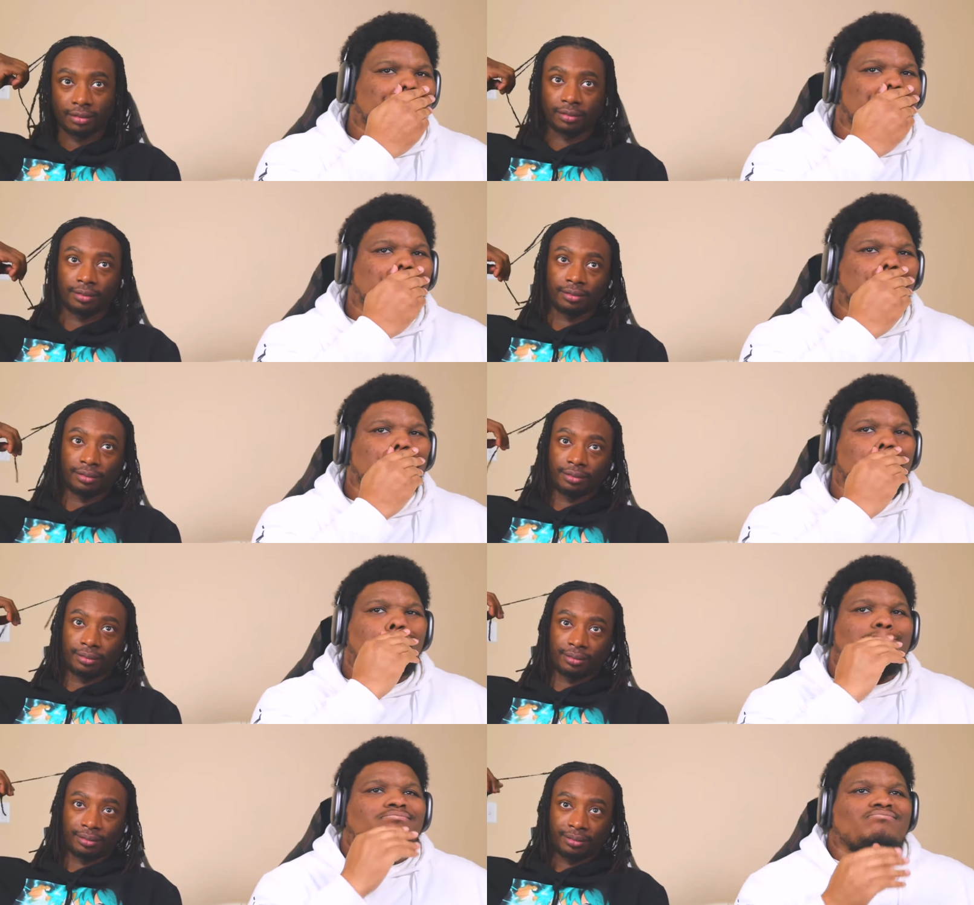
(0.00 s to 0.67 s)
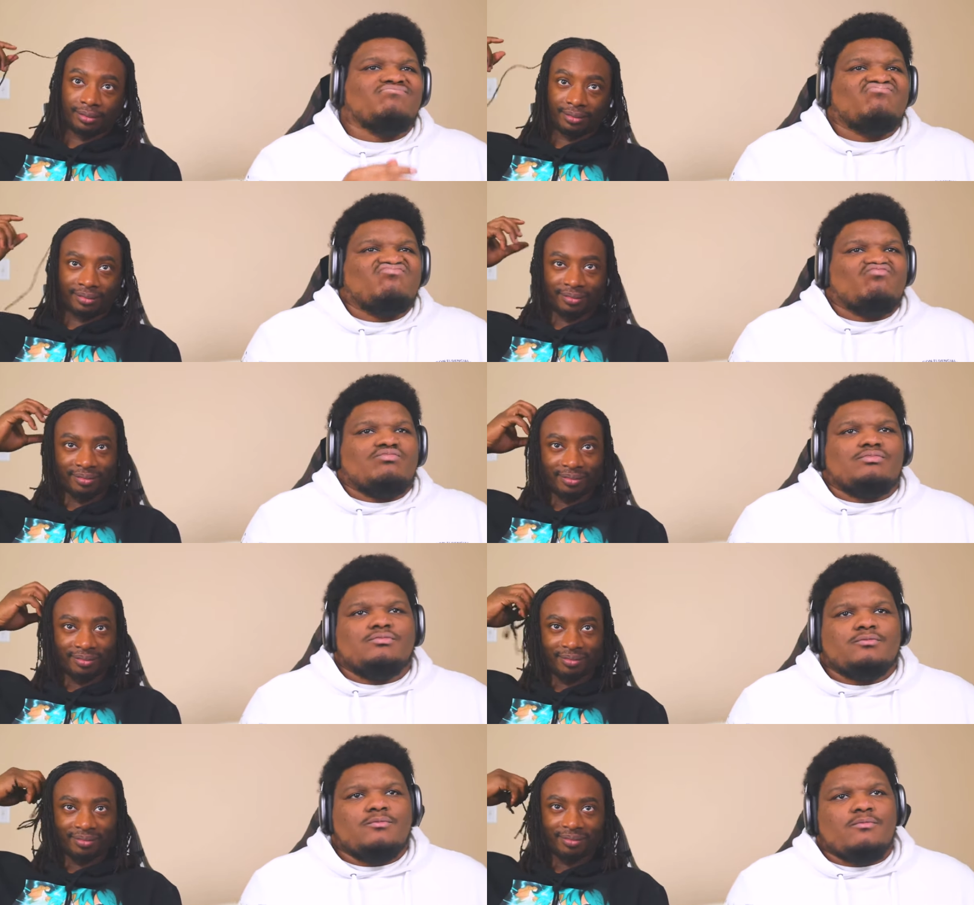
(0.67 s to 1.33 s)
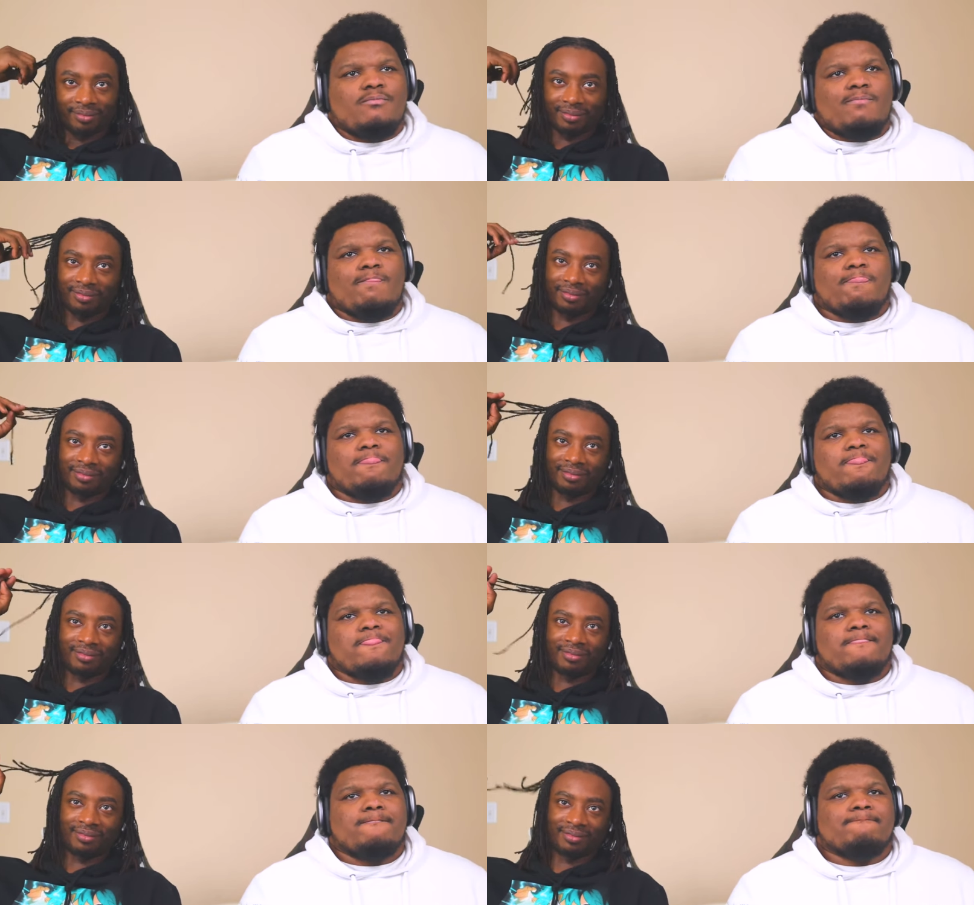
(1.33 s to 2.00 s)

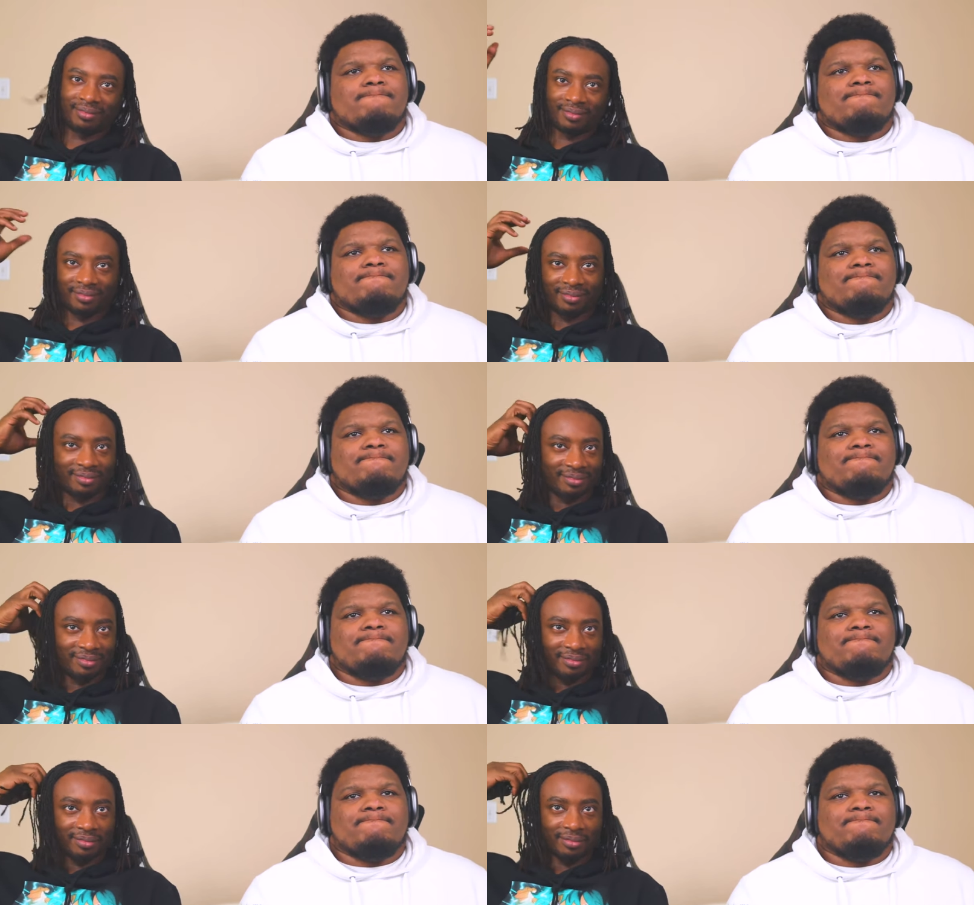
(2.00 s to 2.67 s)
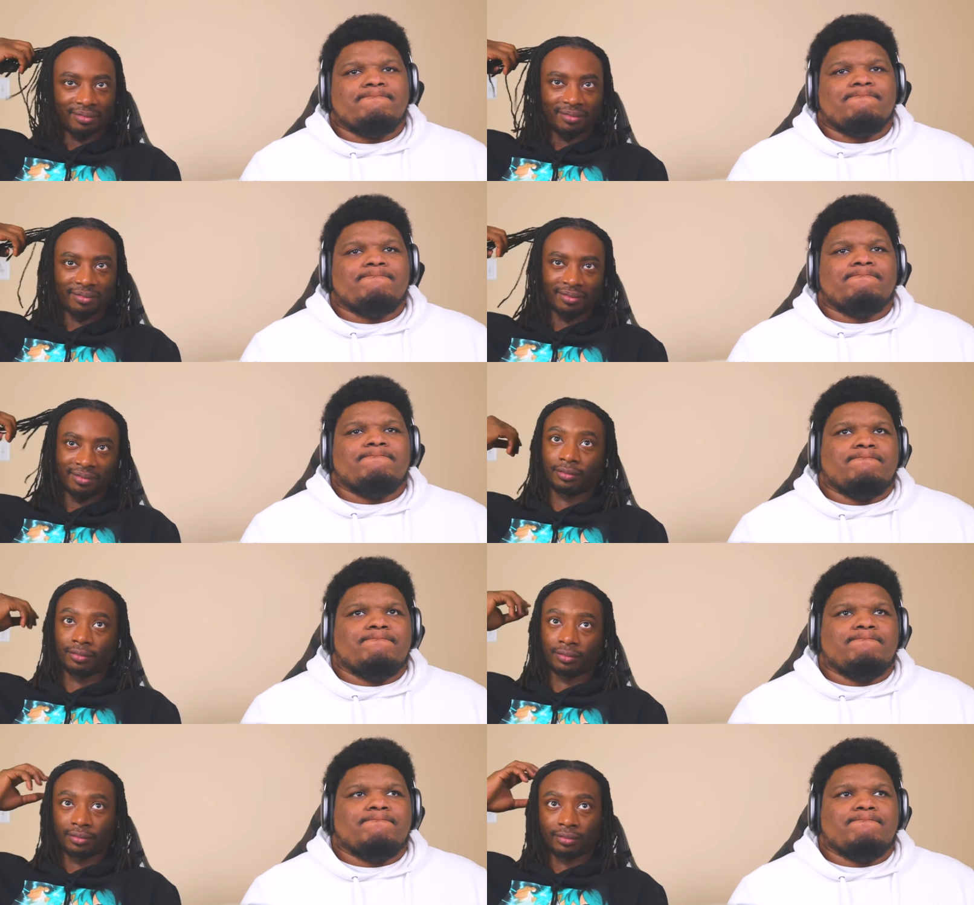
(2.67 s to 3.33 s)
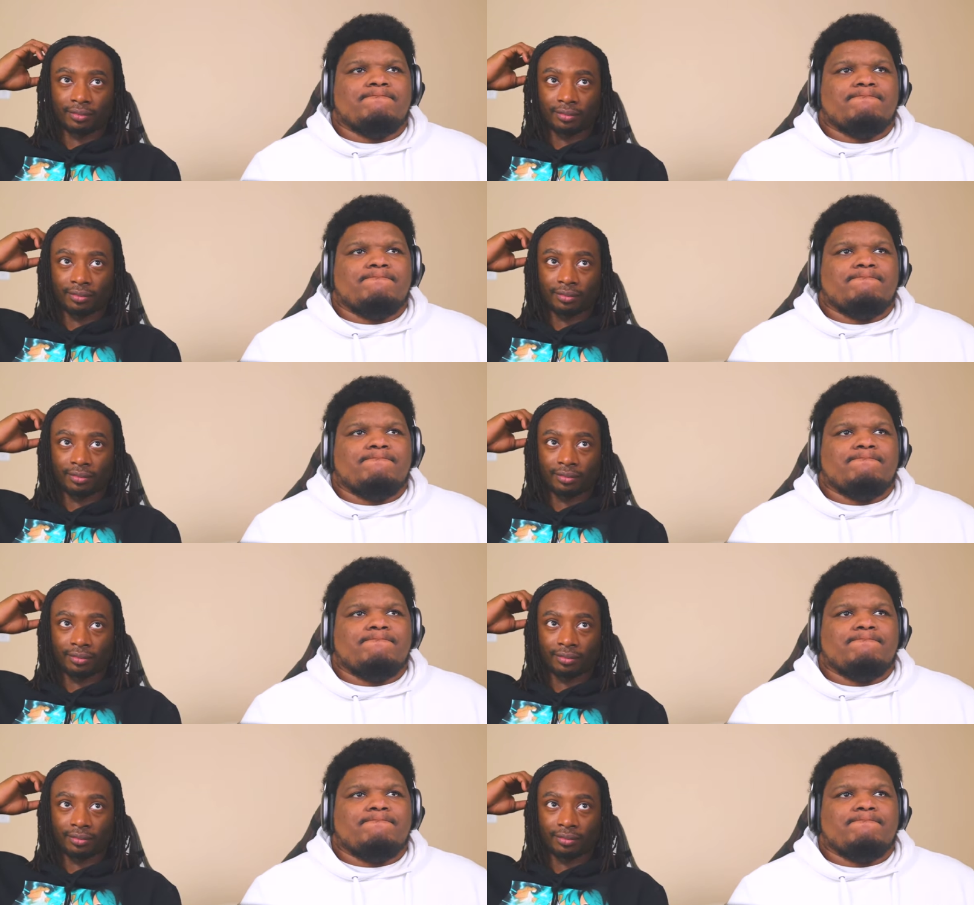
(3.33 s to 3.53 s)
Nothing is said.